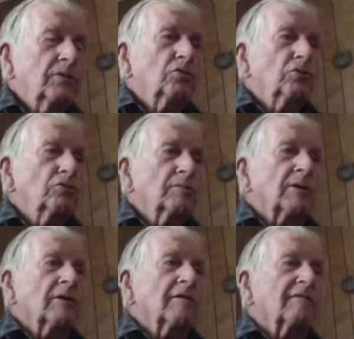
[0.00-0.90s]
Taught them
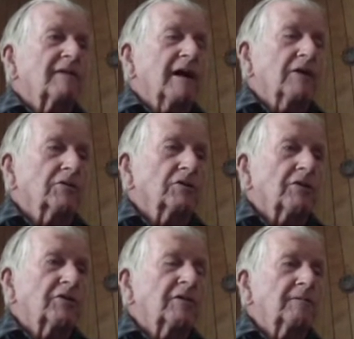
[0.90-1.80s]
a lot of values. I
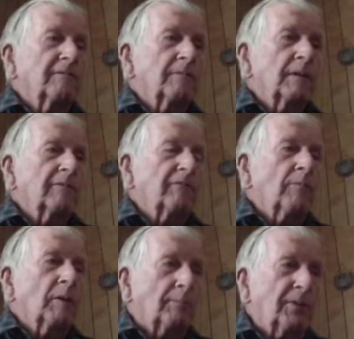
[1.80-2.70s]
think
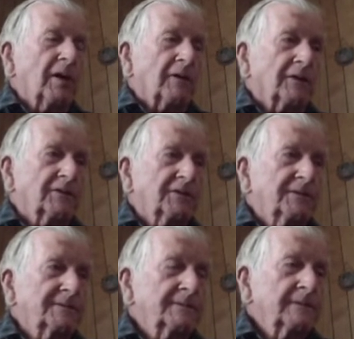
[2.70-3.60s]
from the parents,
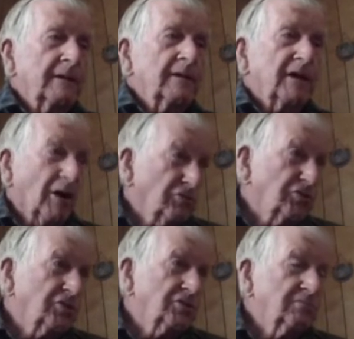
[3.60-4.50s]

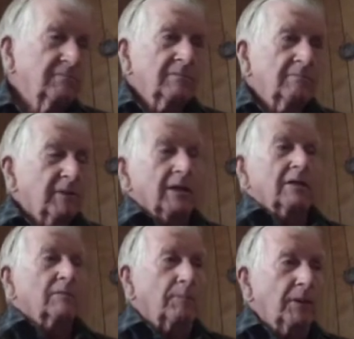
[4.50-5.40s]
coaches,
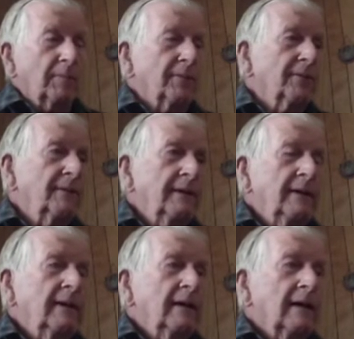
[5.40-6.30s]
medical people,
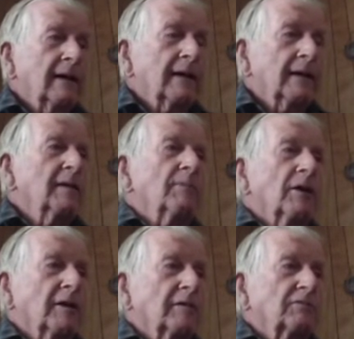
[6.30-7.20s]

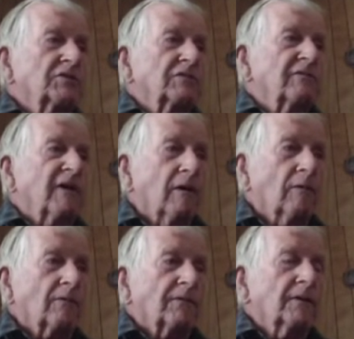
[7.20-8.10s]
anybody that was
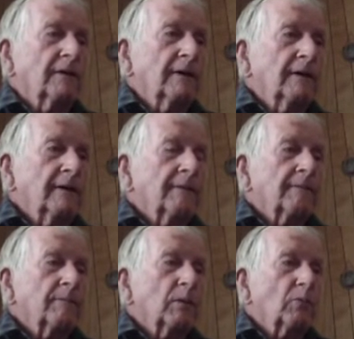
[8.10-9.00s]
involved
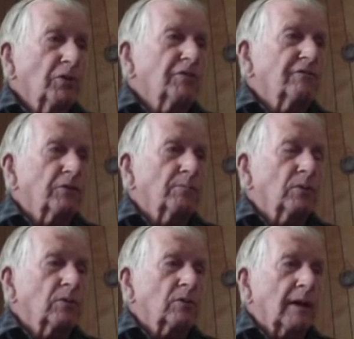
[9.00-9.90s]
with the
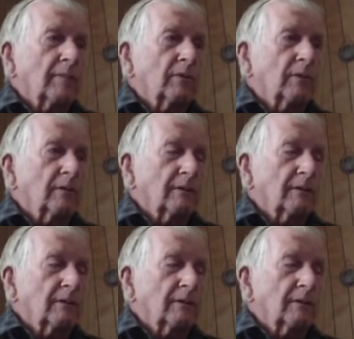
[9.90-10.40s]
football club or